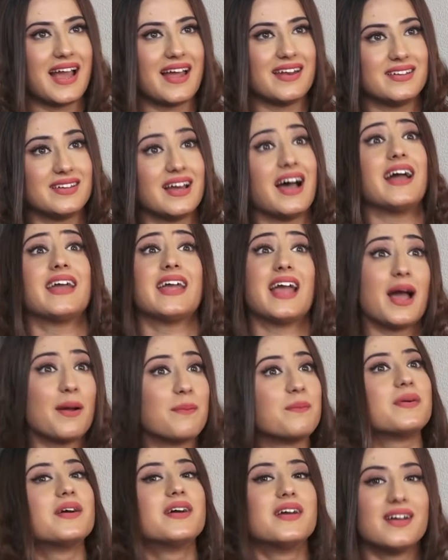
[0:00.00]
And I
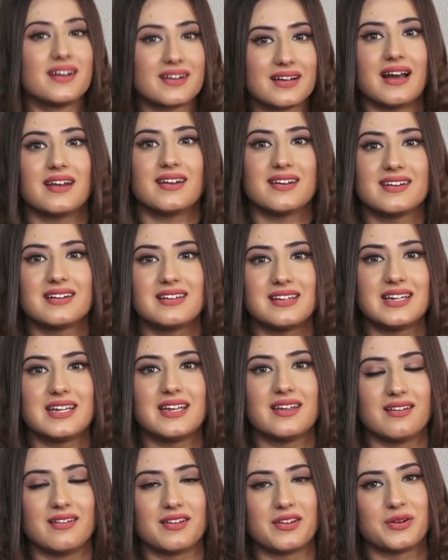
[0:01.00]
am
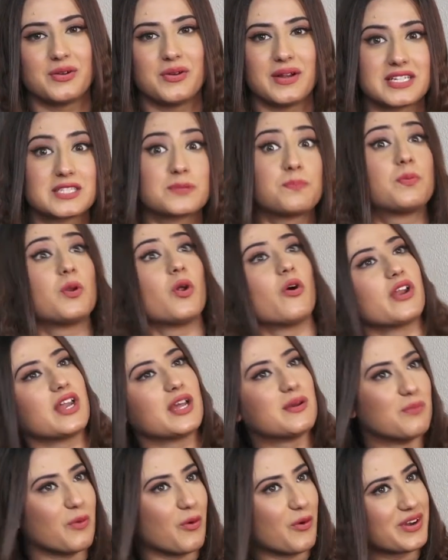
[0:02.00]
currently, you know,
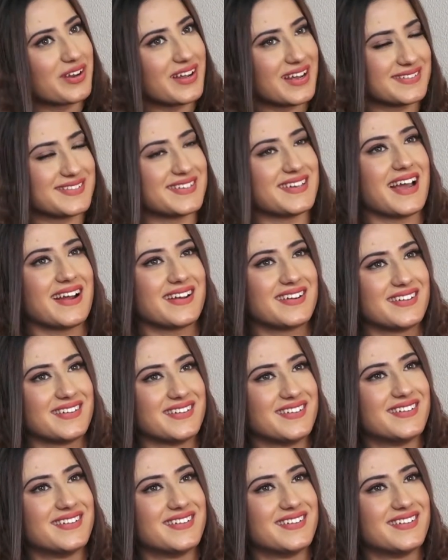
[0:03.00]
exploring more as an actor.